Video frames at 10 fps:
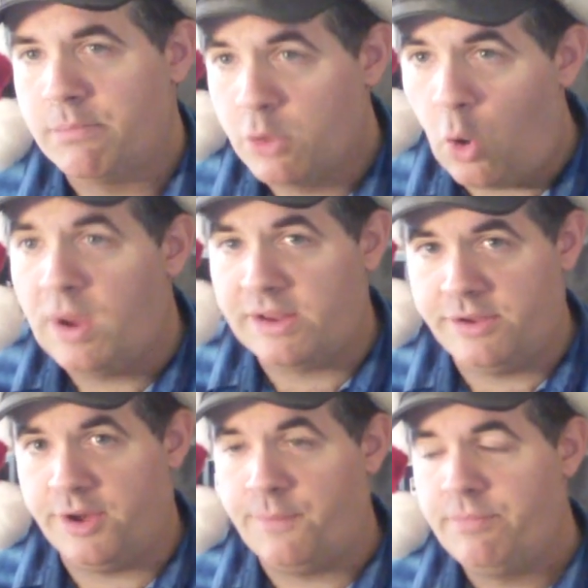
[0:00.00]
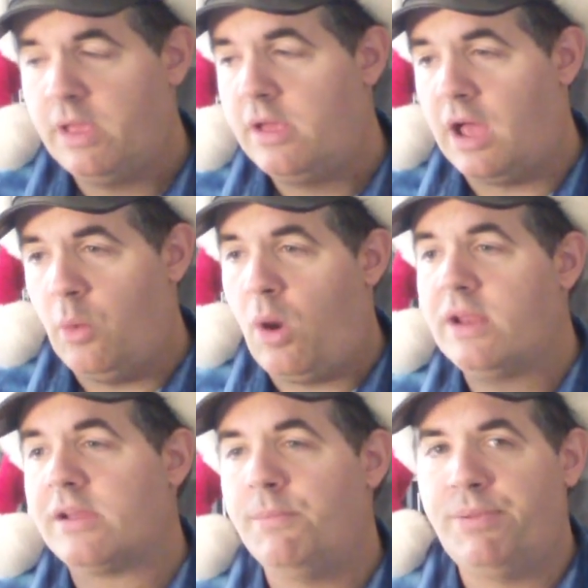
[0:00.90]
I'm going to. I
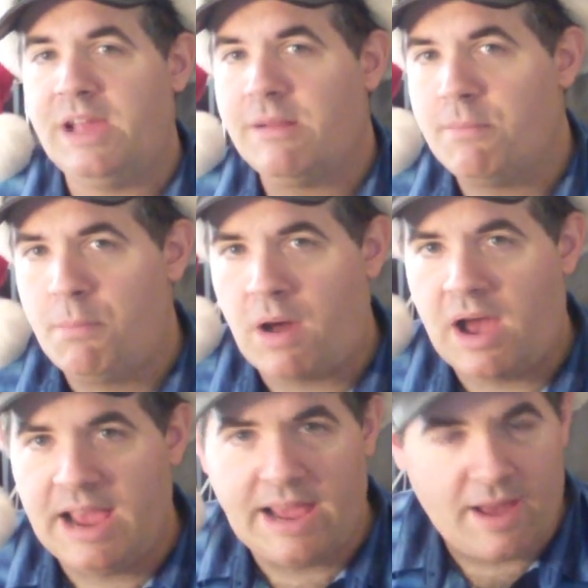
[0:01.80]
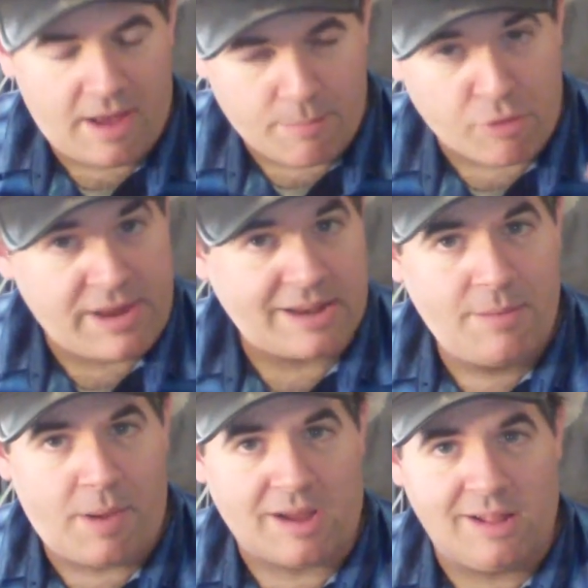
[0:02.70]
want to complete my
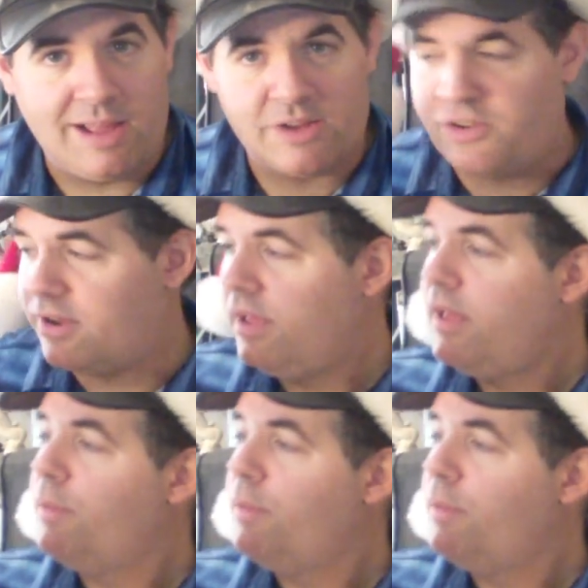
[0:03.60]
Protectobot collection.